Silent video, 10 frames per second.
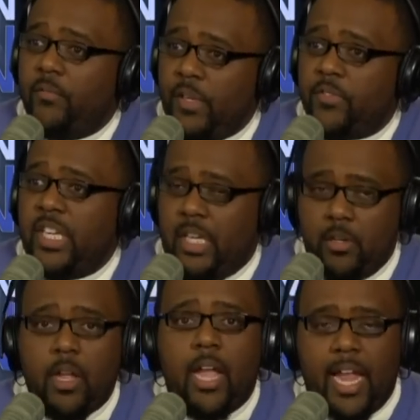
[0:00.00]

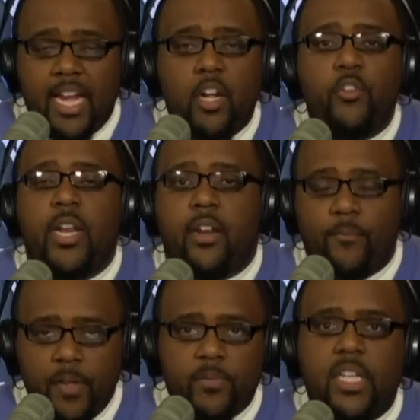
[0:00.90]
15, 800 out of
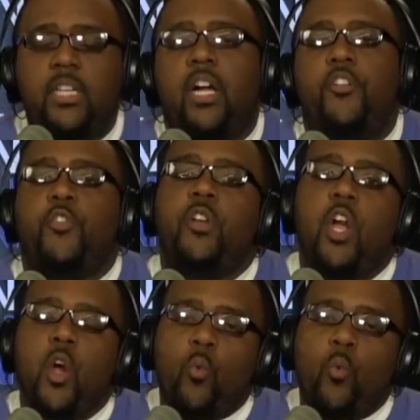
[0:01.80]
1,500